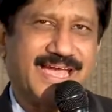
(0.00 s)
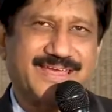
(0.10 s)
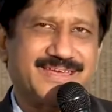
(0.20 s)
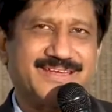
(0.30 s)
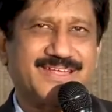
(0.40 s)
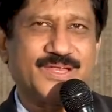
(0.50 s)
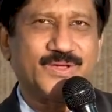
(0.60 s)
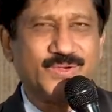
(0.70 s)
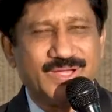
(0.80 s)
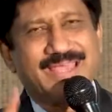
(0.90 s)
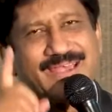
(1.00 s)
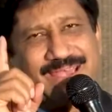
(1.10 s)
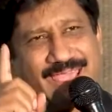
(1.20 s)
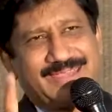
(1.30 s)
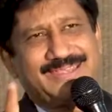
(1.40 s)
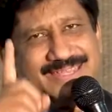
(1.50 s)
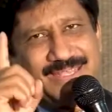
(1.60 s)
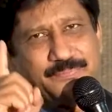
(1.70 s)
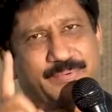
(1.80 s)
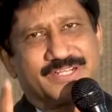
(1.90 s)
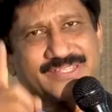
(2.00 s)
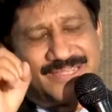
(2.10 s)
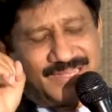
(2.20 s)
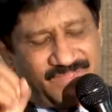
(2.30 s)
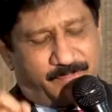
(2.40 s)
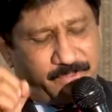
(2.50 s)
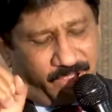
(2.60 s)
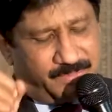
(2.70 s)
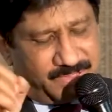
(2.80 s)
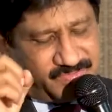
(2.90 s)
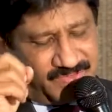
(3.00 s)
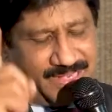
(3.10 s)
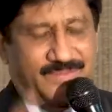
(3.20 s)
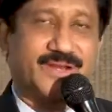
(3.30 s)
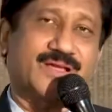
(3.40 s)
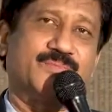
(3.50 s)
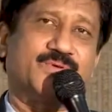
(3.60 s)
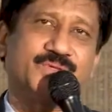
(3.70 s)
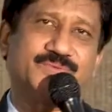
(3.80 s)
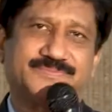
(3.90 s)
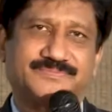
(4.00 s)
I can tell you 90% of the problems will never come to you.